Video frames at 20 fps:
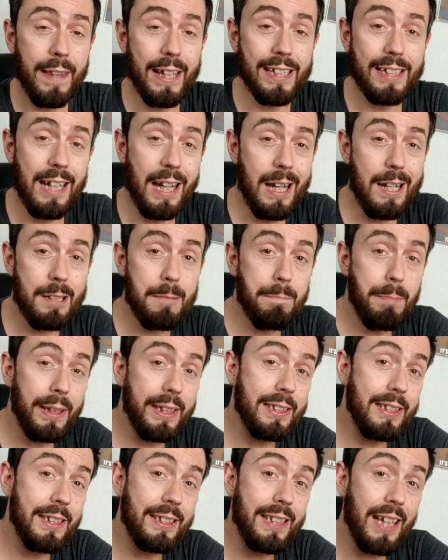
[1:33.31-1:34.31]
This has
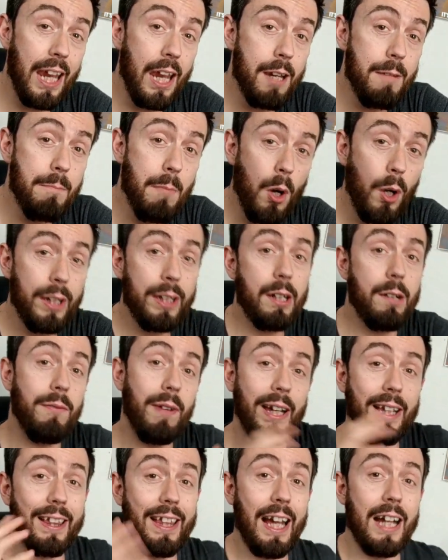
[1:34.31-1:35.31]
business in mind. In
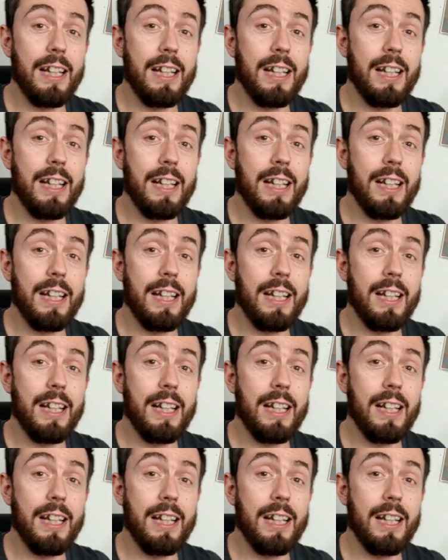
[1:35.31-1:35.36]
fact,